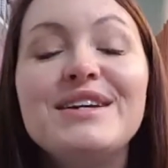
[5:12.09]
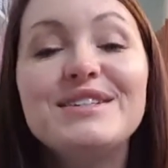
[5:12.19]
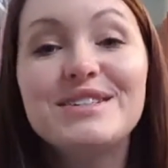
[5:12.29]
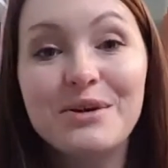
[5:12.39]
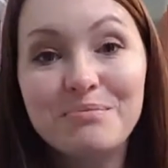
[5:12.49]

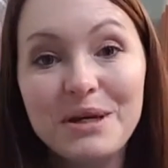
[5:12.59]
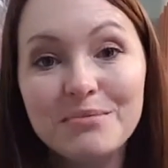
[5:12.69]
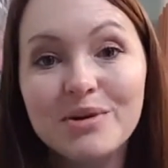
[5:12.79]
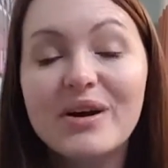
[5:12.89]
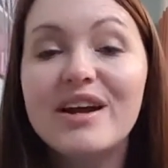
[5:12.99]
some
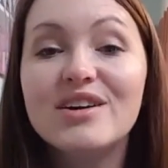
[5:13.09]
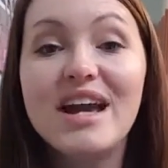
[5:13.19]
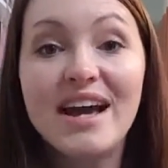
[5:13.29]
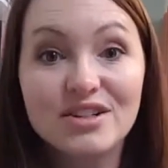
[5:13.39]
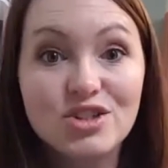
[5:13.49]
people
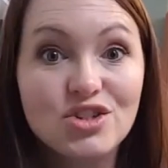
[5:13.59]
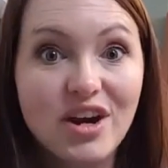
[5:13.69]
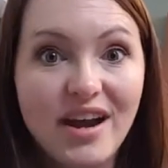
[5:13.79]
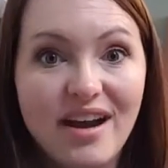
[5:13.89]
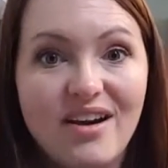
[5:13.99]
carry
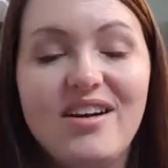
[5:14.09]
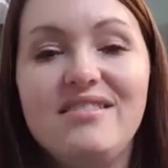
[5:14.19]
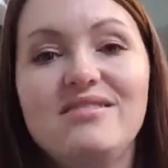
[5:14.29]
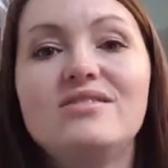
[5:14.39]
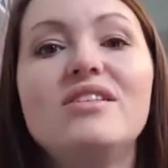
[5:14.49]
extra air
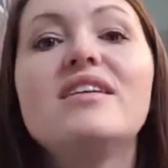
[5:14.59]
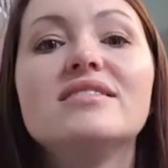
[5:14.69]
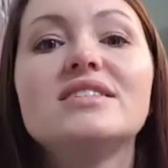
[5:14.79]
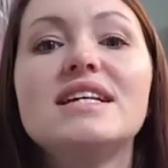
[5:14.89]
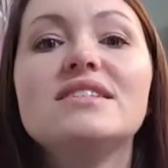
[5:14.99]
in their
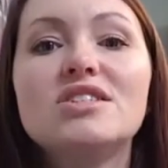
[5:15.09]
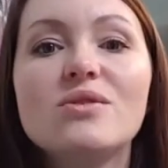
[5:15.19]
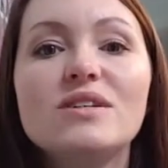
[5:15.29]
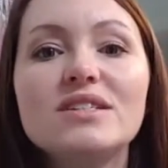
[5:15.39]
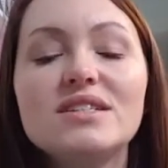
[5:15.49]
lungs, and
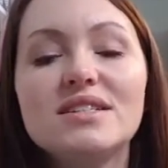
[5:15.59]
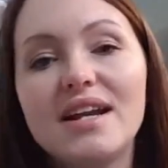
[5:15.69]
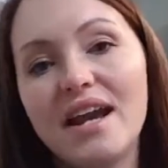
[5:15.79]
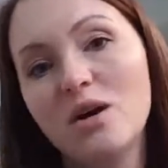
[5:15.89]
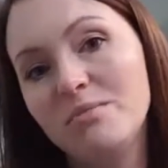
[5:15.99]
so this is
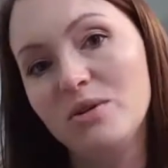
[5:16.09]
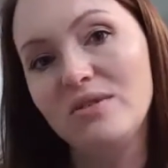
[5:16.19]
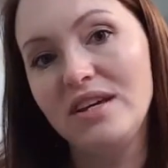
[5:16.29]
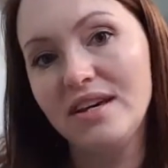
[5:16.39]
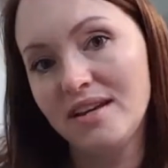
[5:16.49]
going to help you
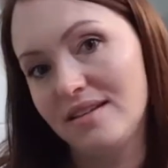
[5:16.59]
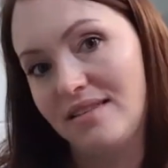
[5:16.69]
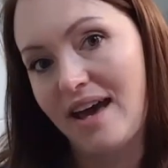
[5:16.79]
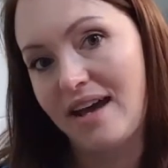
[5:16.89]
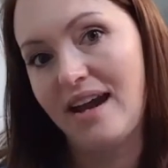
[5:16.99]
get
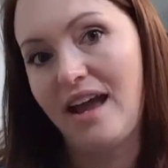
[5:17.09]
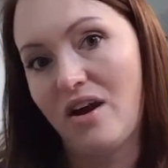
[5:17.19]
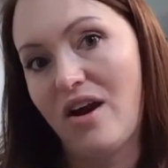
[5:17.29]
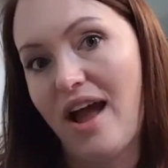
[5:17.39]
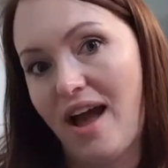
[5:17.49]
that
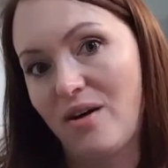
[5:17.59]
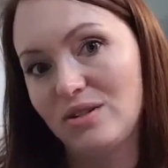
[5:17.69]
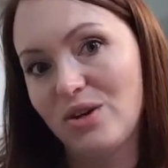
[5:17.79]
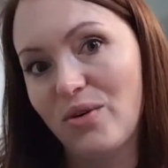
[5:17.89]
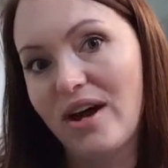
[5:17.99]
air
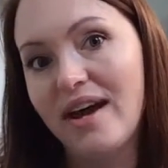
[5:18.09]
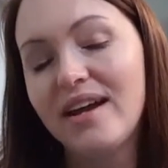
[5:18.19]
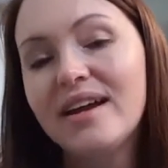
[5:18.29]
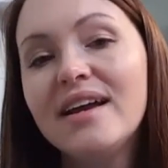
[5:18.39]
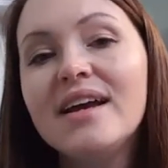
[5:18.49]
out, okay?